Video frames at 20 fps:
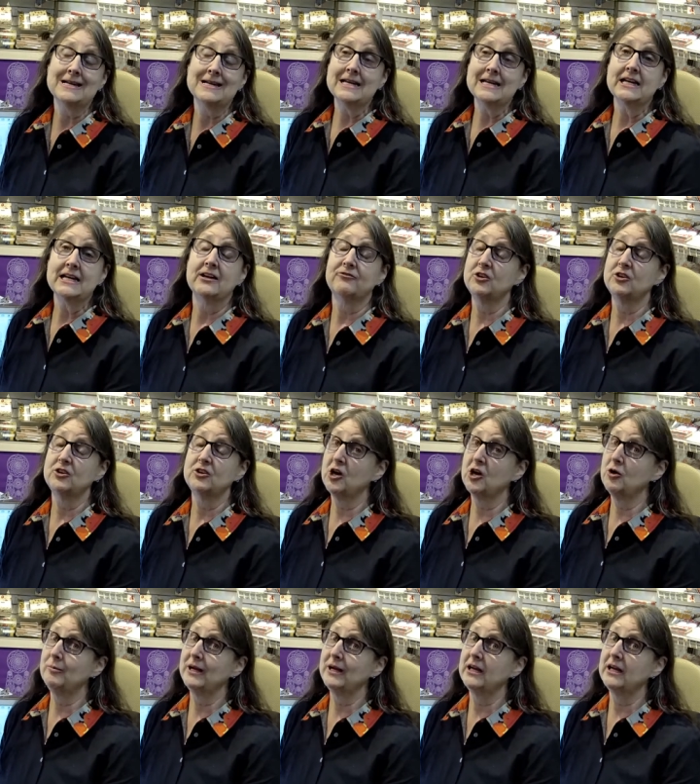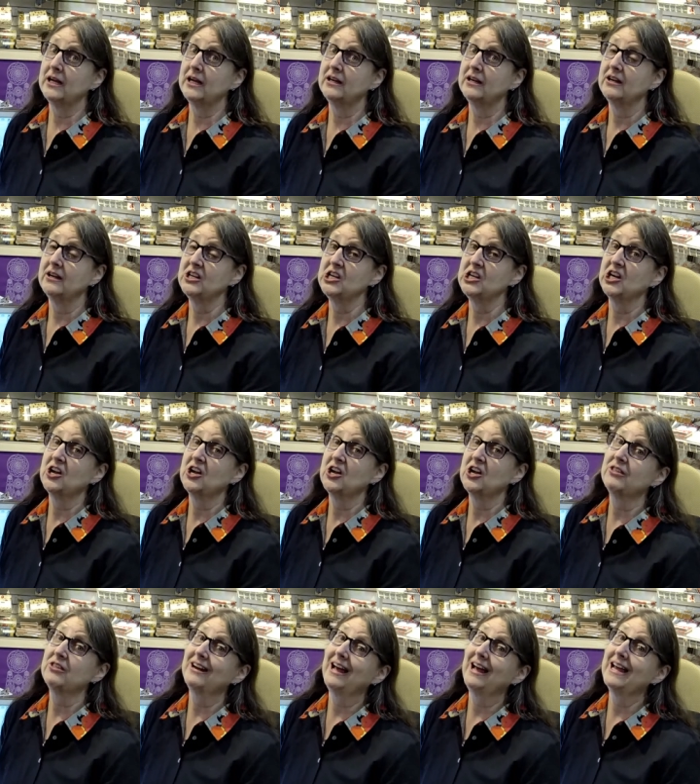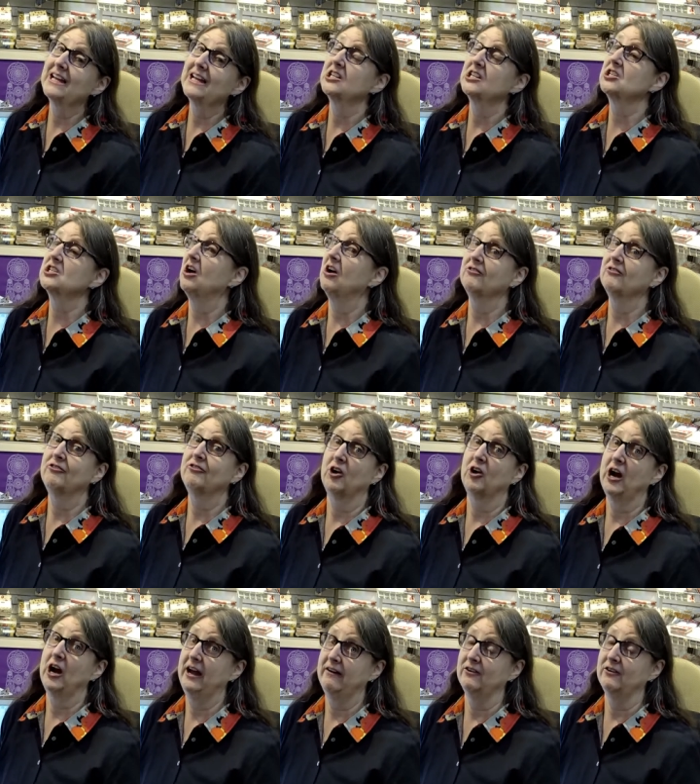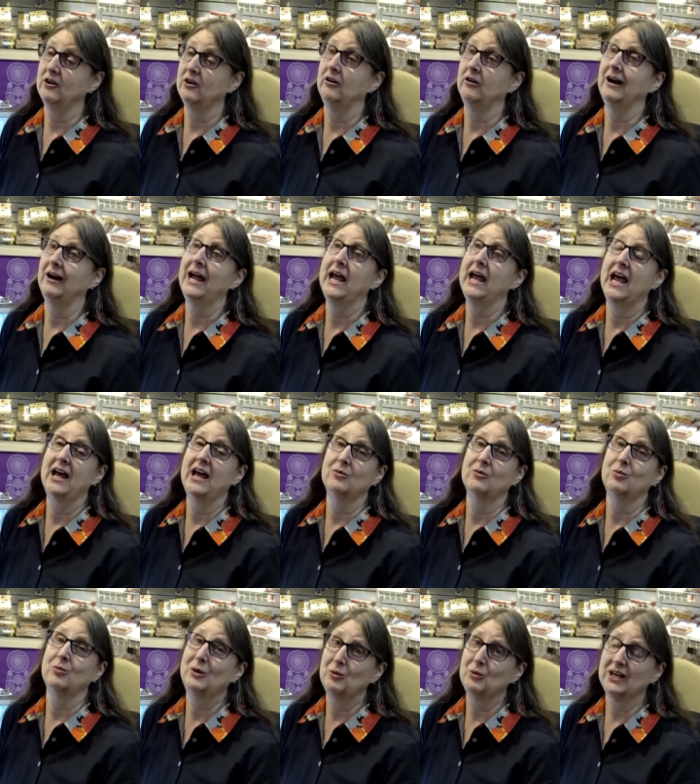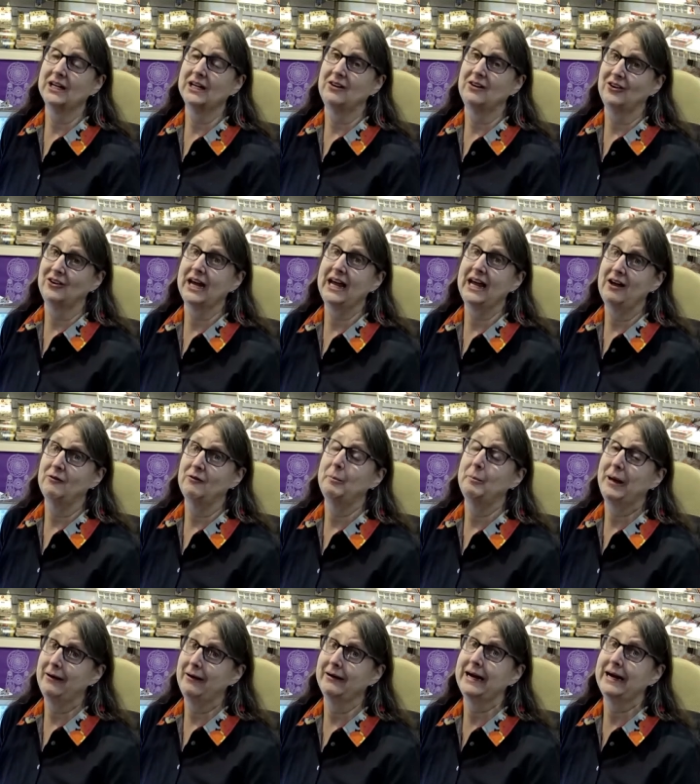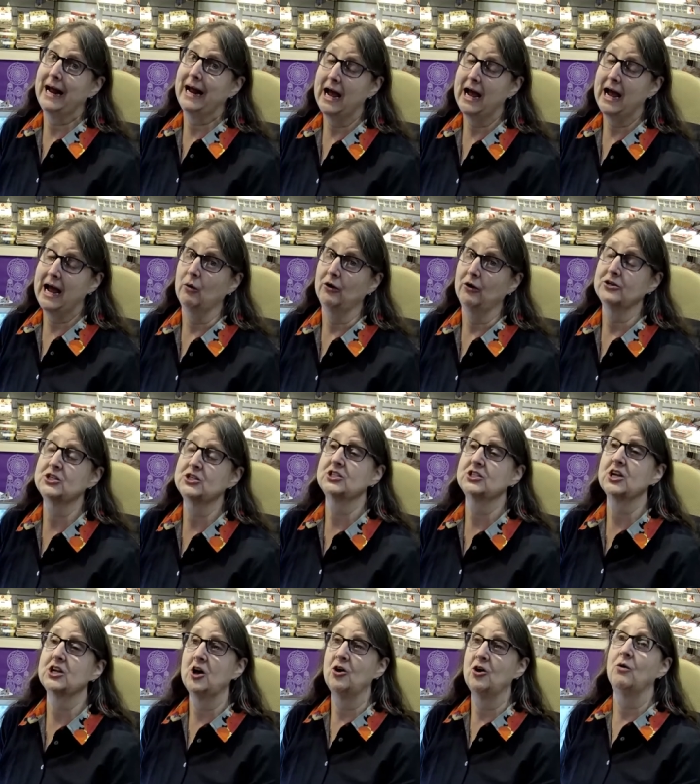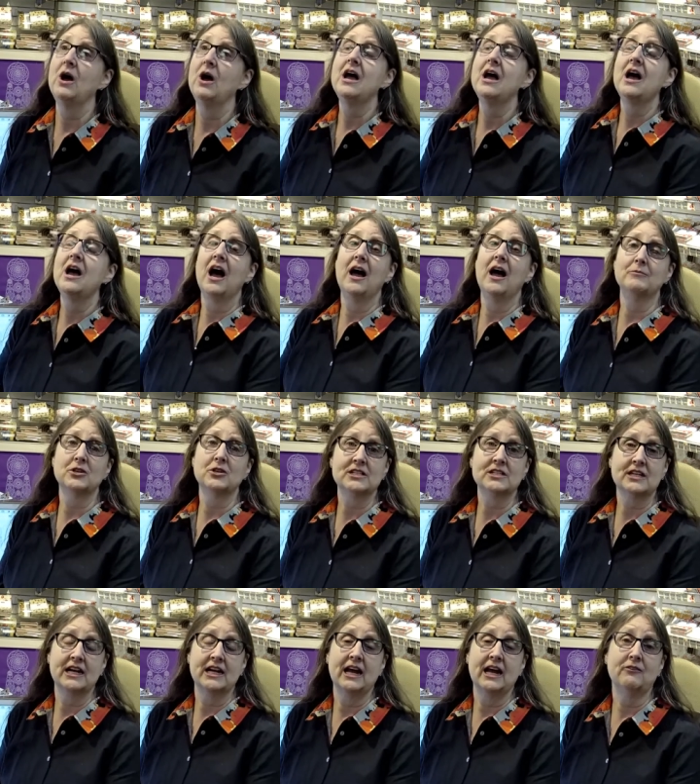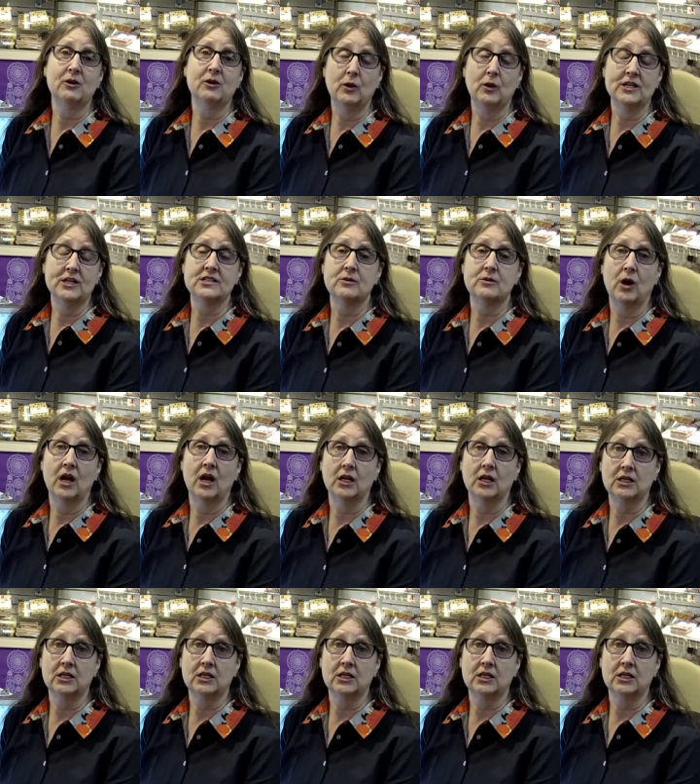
if you know me, you know that I can talk forever and we really only have about an hour. So I'm just going to every once in a while look you